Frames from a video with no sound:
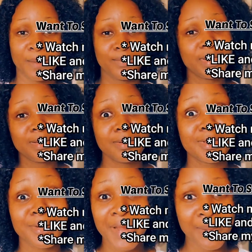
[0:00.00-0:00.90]
Please,
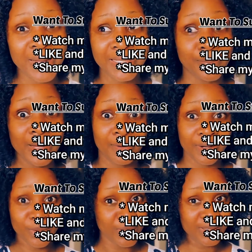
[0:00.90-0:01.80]
sorry about the
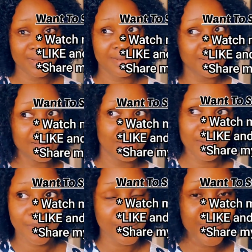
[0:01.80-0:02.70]
background noise.
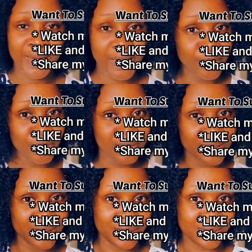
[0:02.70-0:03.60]
My neighbor
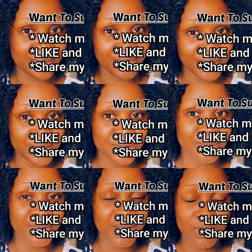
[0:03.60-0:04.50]
is fixing
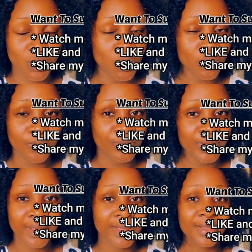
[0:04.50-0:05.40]
something, so
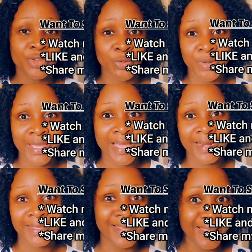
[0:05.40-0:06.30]
you'll be
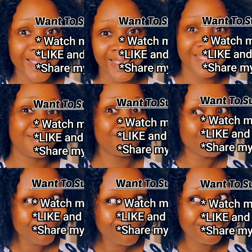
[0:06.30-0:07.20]
hearing
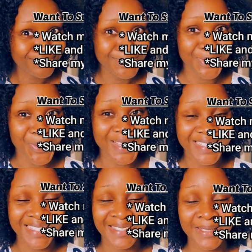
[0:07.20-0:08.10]
the
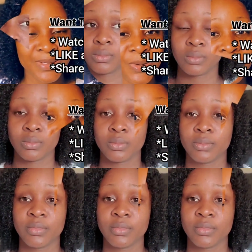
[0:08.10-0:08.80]
noise. So sorry.